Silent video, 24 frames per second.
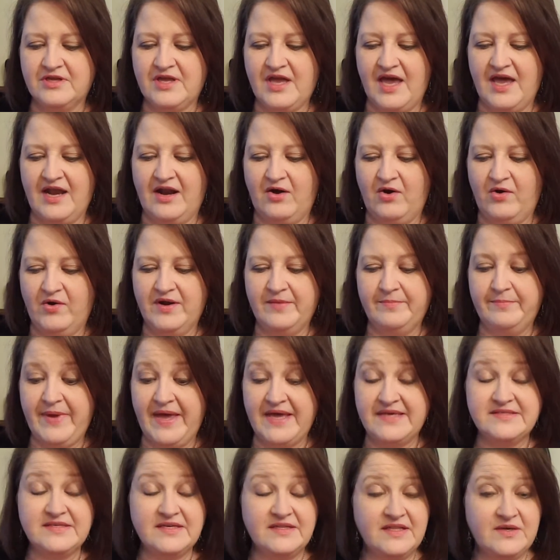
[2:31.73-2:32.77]
And
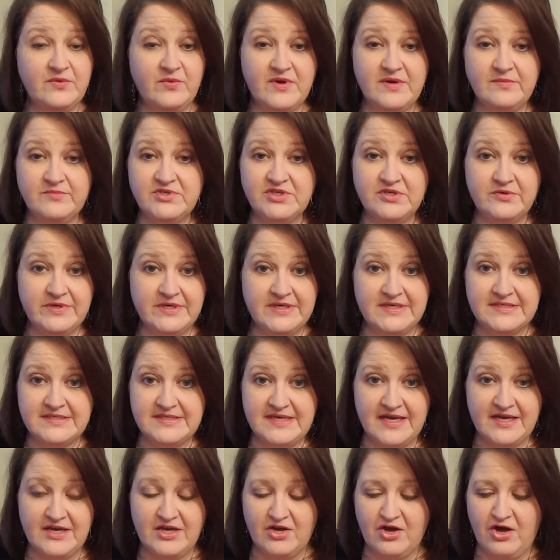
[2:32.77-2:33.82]
basically what I'm doing is
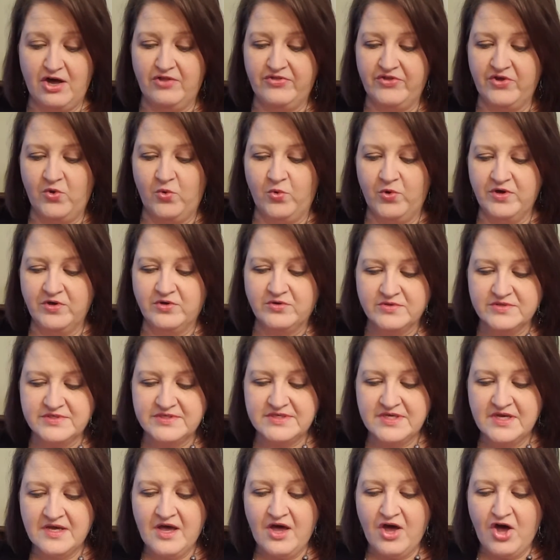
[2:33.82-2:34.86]
taking all the
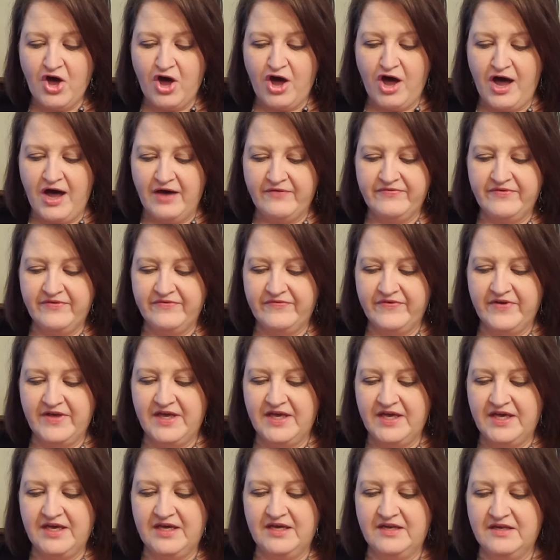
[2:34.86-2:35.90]
oils off of
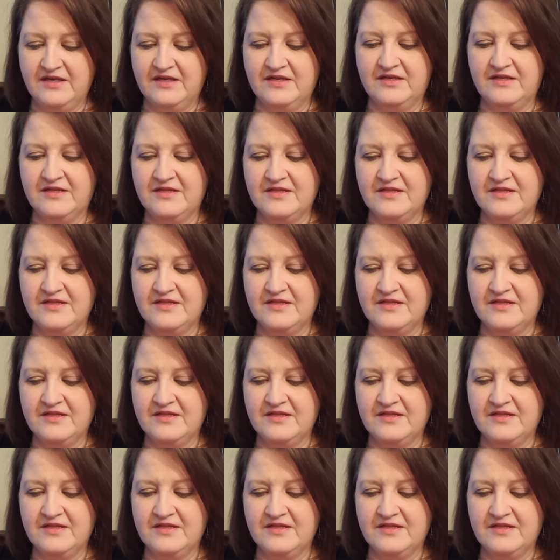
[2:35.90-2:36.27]
it,